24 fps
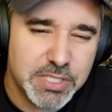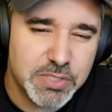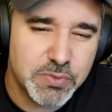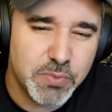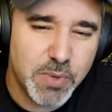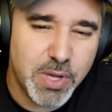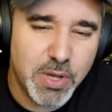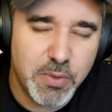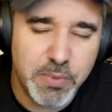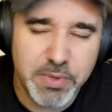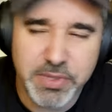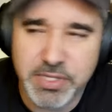as
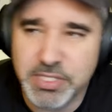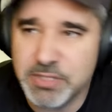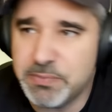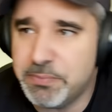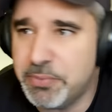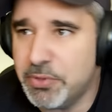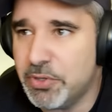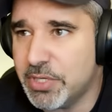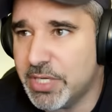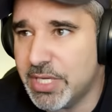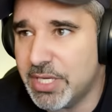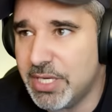well with his
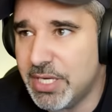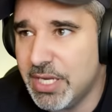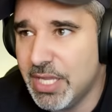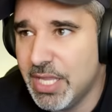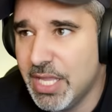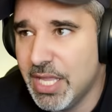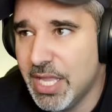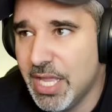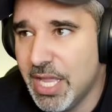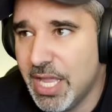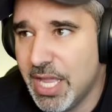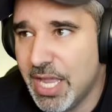book and
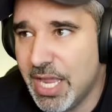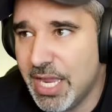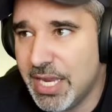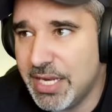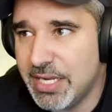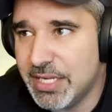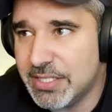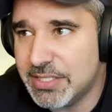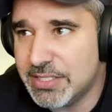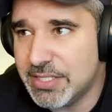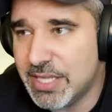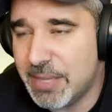and
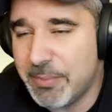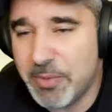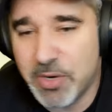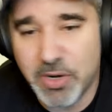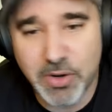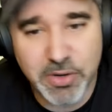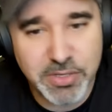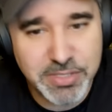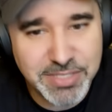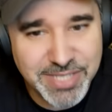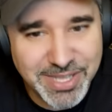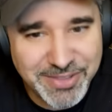his
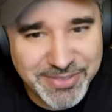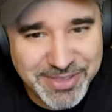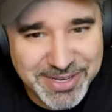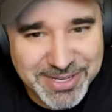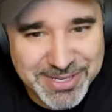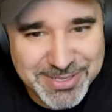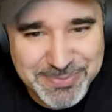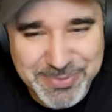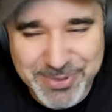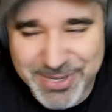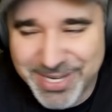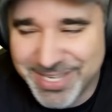seminars now that
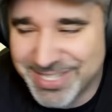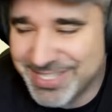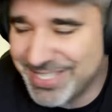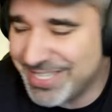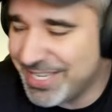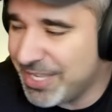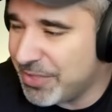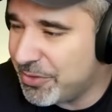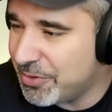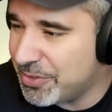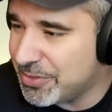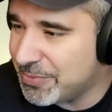he's putting
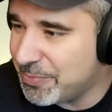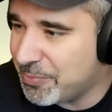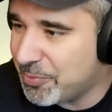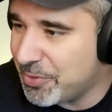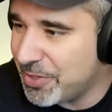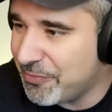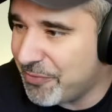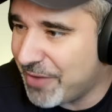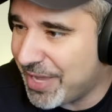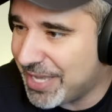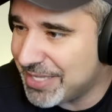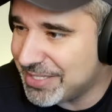together. It's
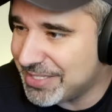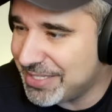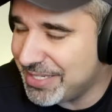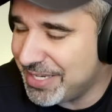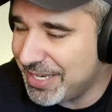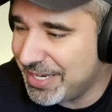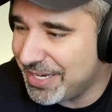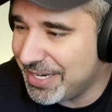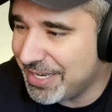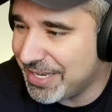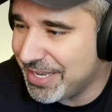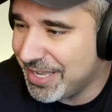pretty
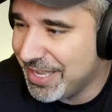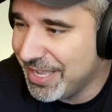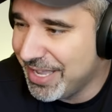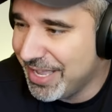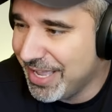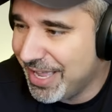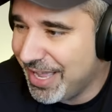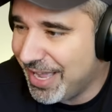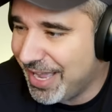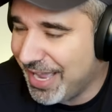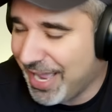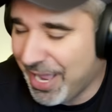fascinating.
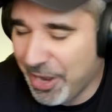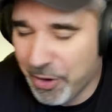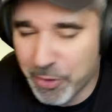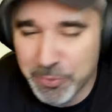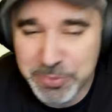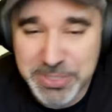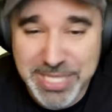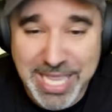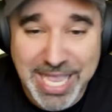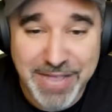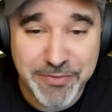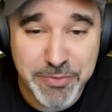I, I
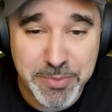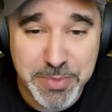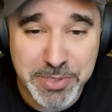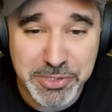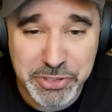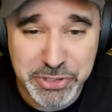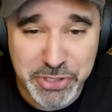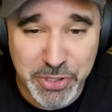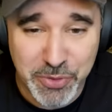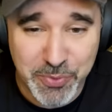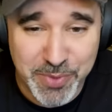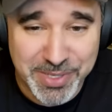hope to have him on
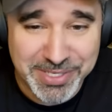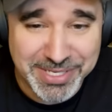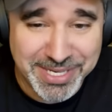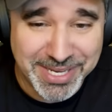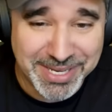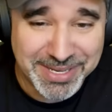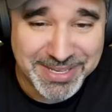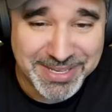the show one